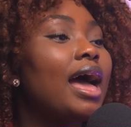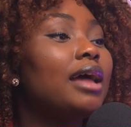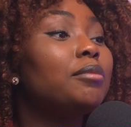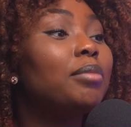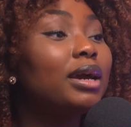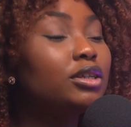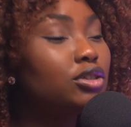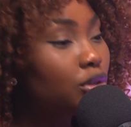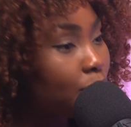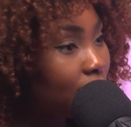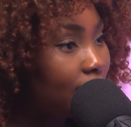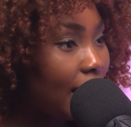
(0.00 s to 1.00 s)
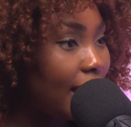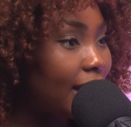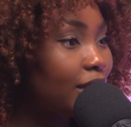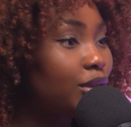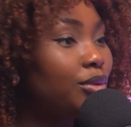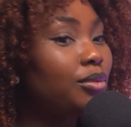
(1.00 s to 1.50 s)
And by doing
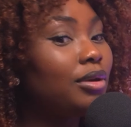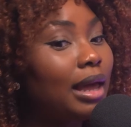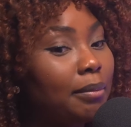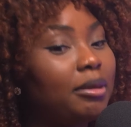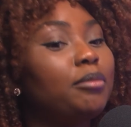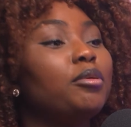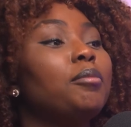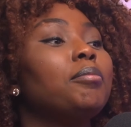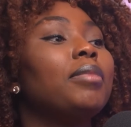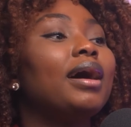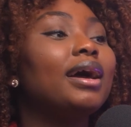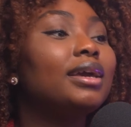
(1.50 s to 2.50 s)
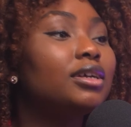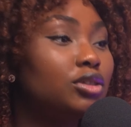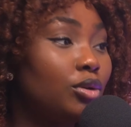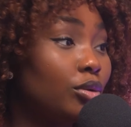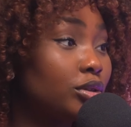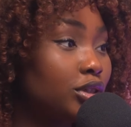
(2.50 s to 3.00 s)
that, you let people buy
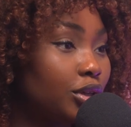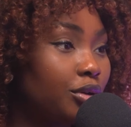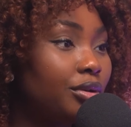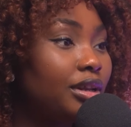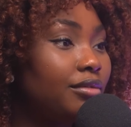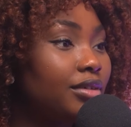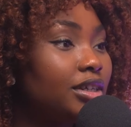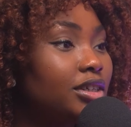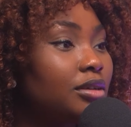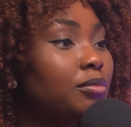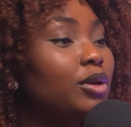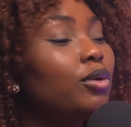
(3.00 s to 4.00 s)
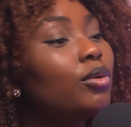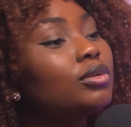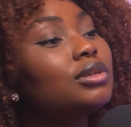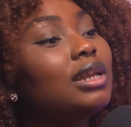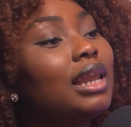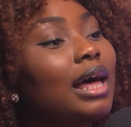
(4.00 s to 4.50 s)
into your security vision, but it
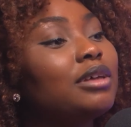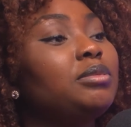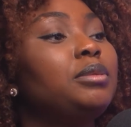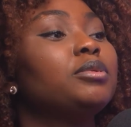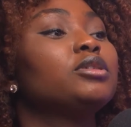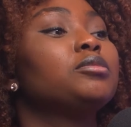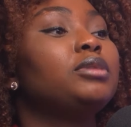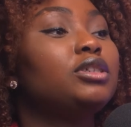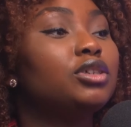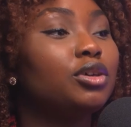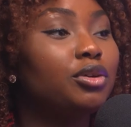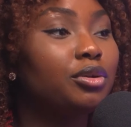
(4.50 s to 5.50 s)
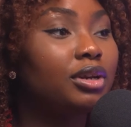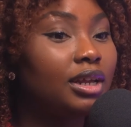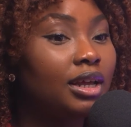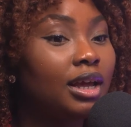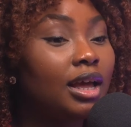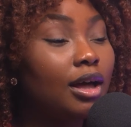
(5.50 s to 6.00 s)
also allows people to be
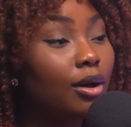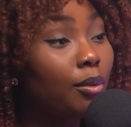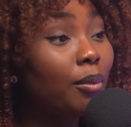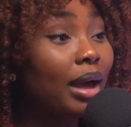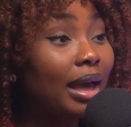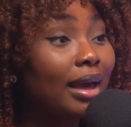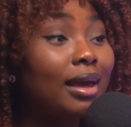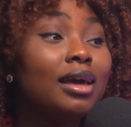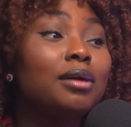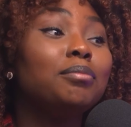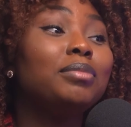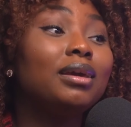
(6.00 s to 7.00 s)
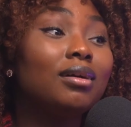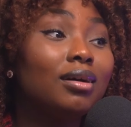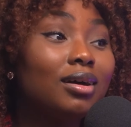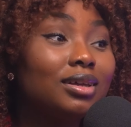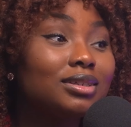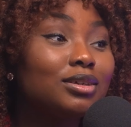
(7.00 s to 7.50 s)
security aware
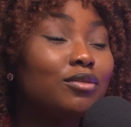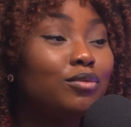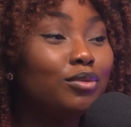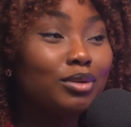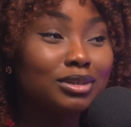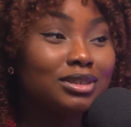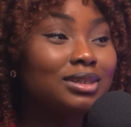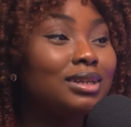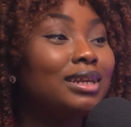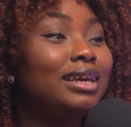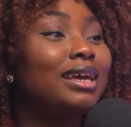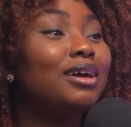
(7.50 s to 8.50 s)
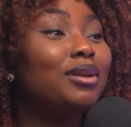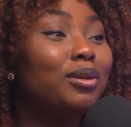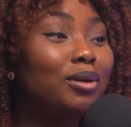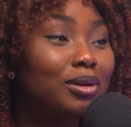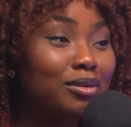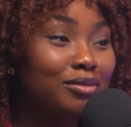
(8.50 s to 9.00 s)
because unfortunately a
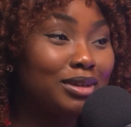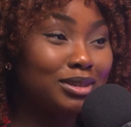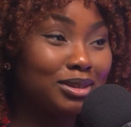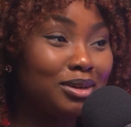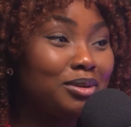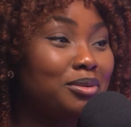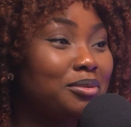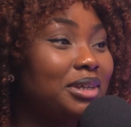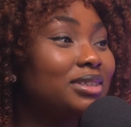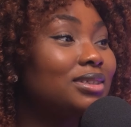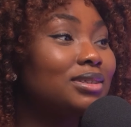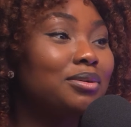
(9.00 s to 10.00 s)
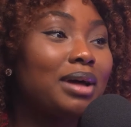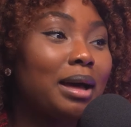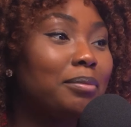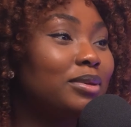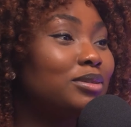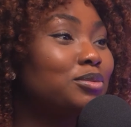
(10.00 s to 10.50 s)
lot of internal risk still
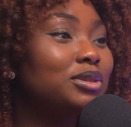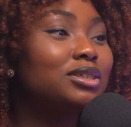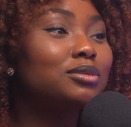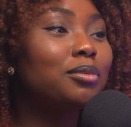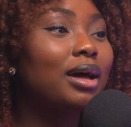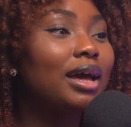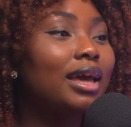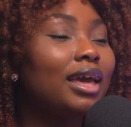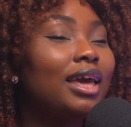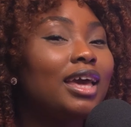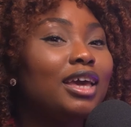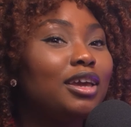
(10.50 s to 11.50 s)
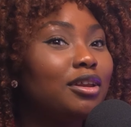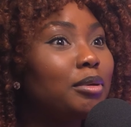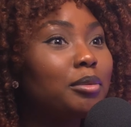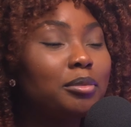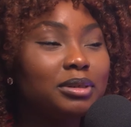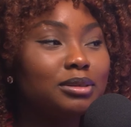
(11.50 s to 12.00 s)
happens which is why you know
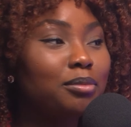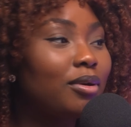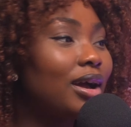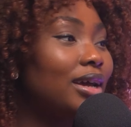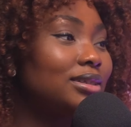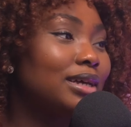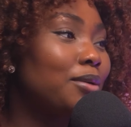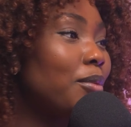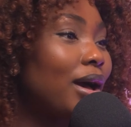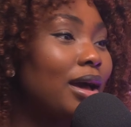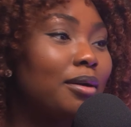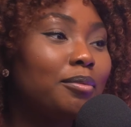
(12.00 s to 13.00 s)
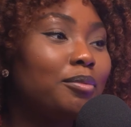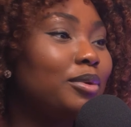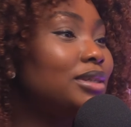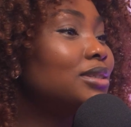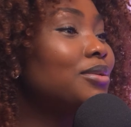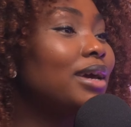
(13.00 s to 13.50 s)
people will be surprised at why
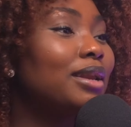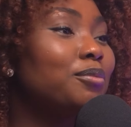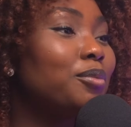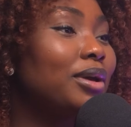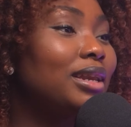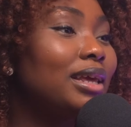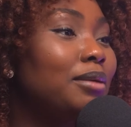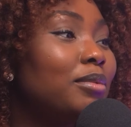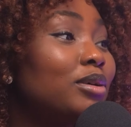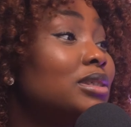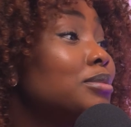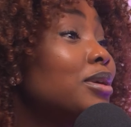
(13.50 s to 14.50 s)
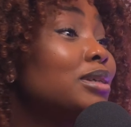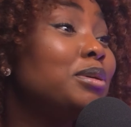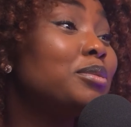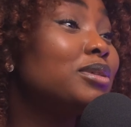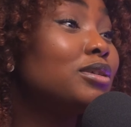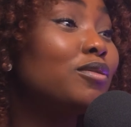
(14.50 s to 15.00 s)
we still getting weird emails it's because
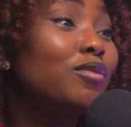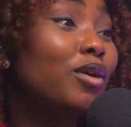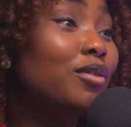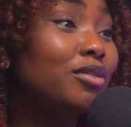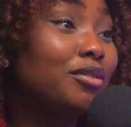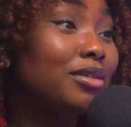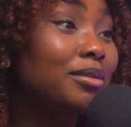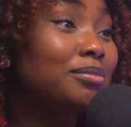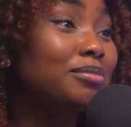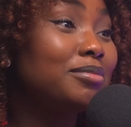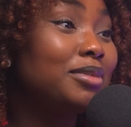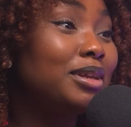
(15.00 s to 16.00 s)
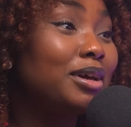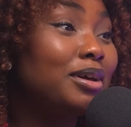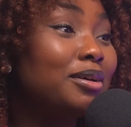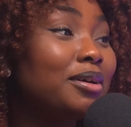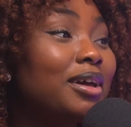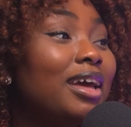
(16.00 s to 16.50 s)
people still fall for them yeah you
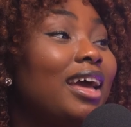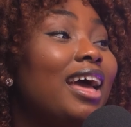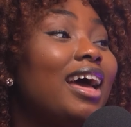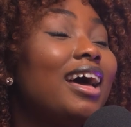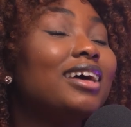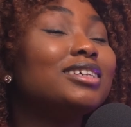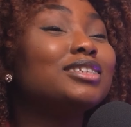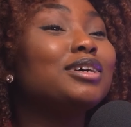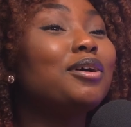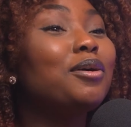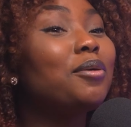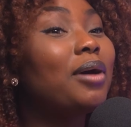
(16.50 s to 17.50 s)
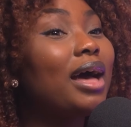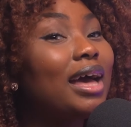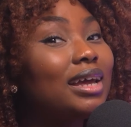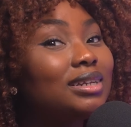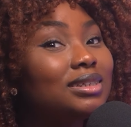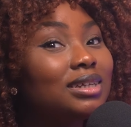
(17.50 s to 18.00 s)
know? yes. yeah so
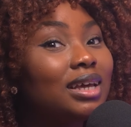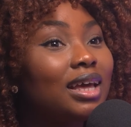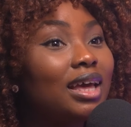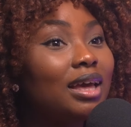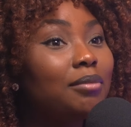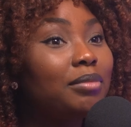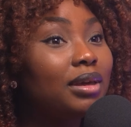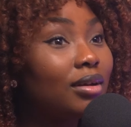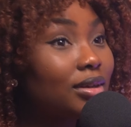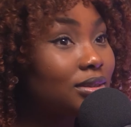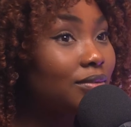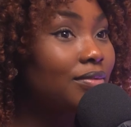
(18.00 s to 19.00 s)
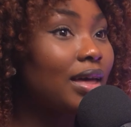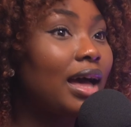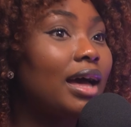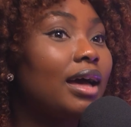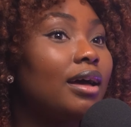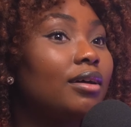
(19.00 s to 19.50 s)
and because of
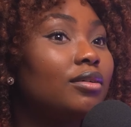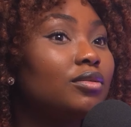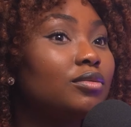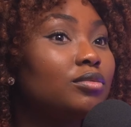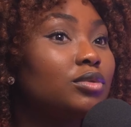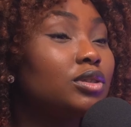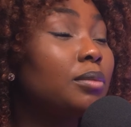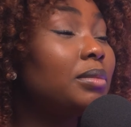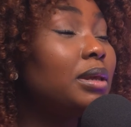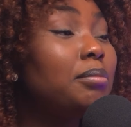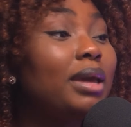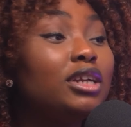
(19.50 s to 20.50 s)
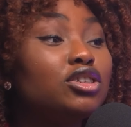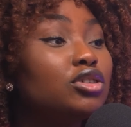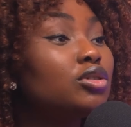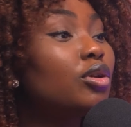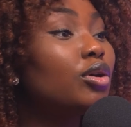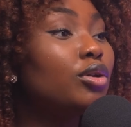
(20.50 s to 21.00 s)
that somebody may
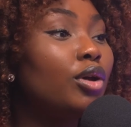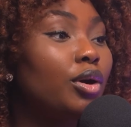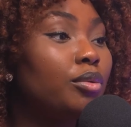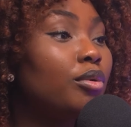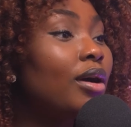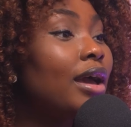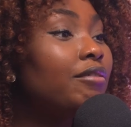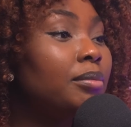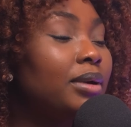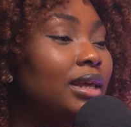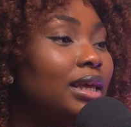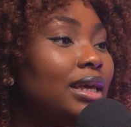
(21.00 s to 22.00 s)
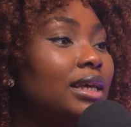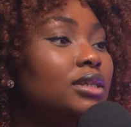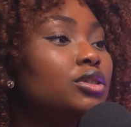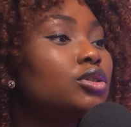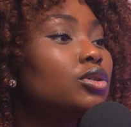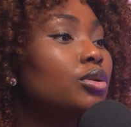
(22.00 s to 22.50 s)
just not know not everybody
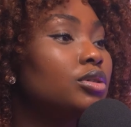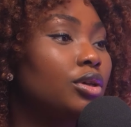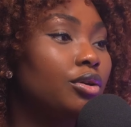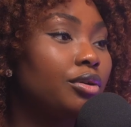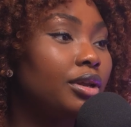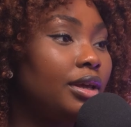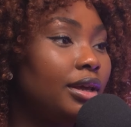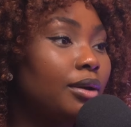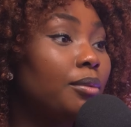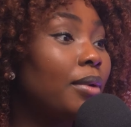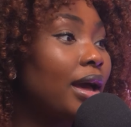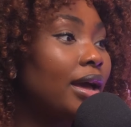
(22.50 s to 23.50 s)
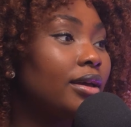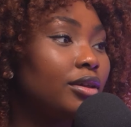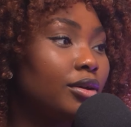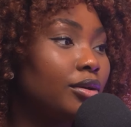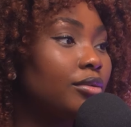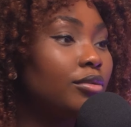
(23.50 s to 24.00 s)
is so security aware
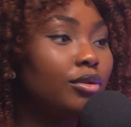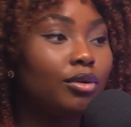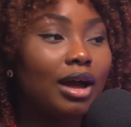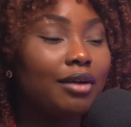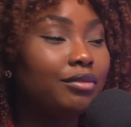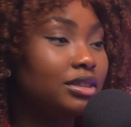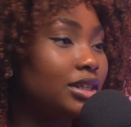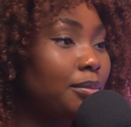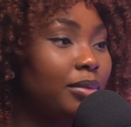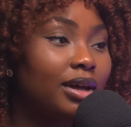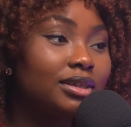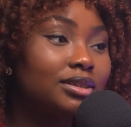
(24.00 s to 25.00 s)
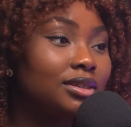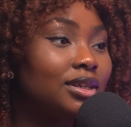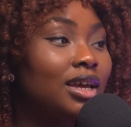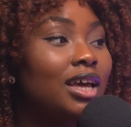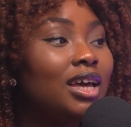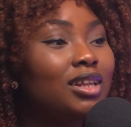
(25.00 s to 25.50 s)
you know mm-hmm. your average mm-hmm. person
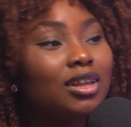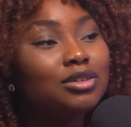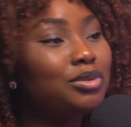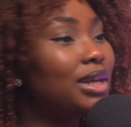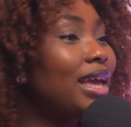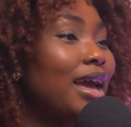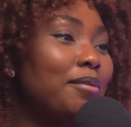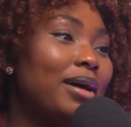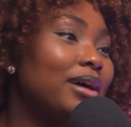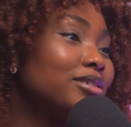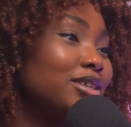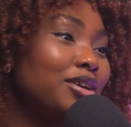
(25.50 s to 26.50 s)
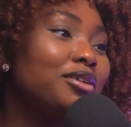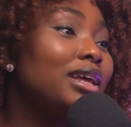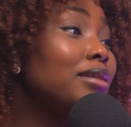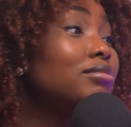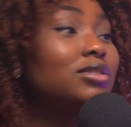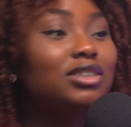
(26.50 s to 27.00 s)
doesn't really care about
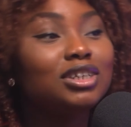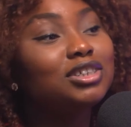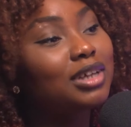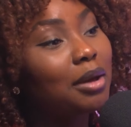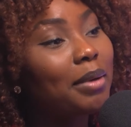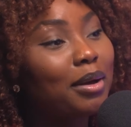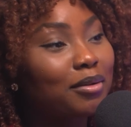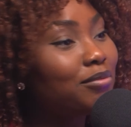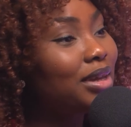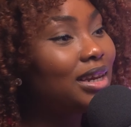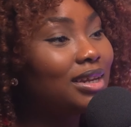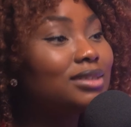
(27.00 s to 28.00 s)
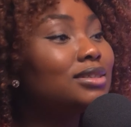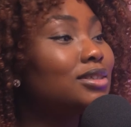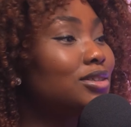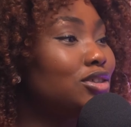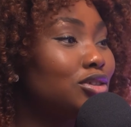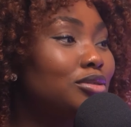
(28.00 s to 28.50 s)
security they just care about convenience
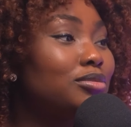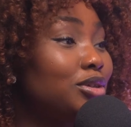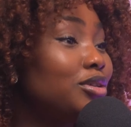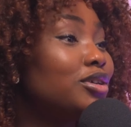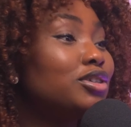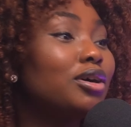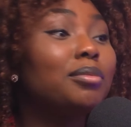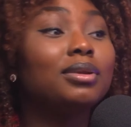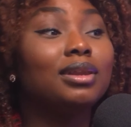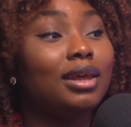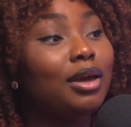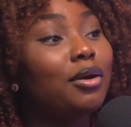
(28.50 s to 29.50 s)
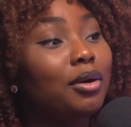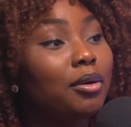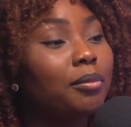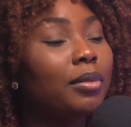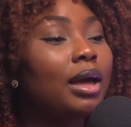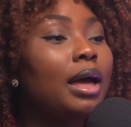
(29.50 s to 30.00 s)
and do do their job and they go
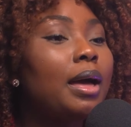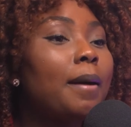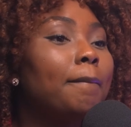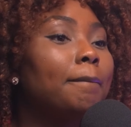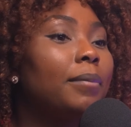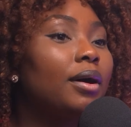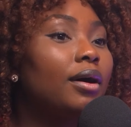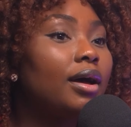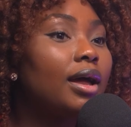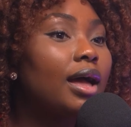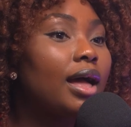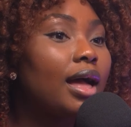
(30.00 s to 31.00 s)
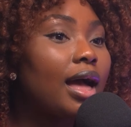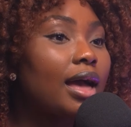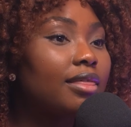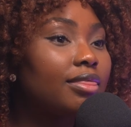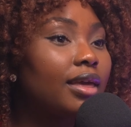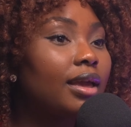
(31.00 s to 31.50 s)
home mm-hmm. but
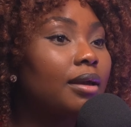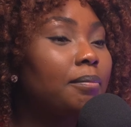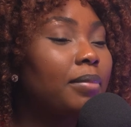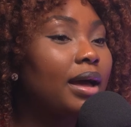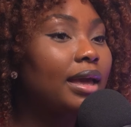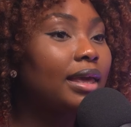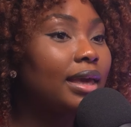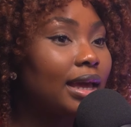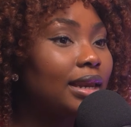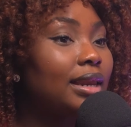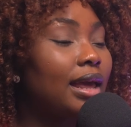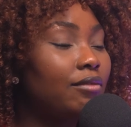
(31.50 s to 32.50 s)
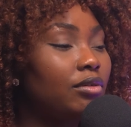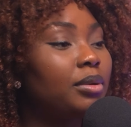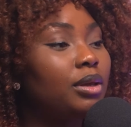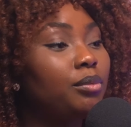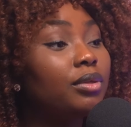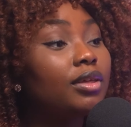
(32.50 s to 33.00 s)
i think by getting
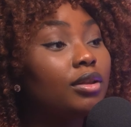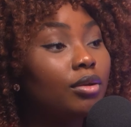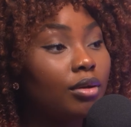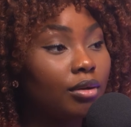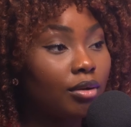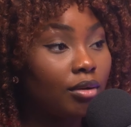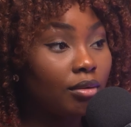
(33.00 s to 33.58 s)
everybody within the